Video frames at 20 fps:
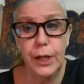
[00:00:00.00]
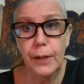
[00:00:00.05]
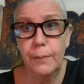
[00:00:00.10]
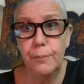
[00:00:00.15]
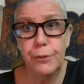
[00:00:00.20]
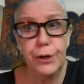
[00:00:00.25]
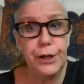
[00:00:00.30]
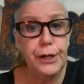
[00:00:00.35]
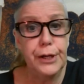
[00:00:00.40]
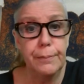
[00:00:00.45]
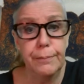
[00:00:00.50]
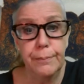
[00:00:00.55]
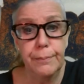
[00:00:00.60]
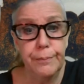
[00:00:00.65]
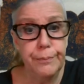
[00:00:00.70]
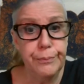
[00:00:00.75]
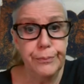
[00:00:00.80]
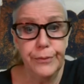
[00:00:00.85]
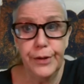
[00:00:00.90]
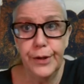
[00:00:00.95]
and bring him,
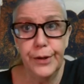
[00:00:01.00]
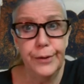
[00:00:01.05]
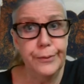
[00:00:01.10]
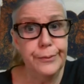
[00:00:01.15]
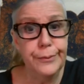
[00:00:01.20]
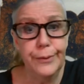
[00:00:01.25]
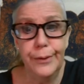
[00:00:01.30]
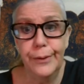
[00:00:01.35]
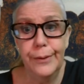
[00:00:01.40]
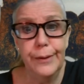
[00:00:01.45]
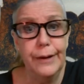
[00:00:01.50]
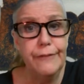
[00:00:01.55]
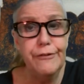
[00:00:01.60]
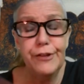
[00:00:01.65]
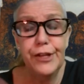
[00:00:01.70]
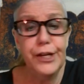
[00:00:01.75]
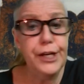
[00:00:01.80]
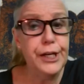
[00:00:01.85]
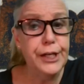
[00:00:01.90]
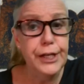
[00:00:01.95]
you know,
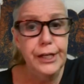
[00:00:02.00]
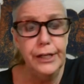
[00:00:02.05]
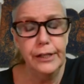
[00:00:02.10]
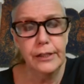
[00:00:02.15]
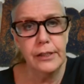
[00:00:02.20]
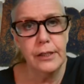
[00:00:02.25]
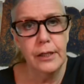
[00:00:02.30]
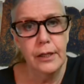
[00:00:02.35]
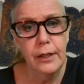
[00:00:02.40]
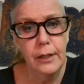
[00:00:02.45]
everything he needs.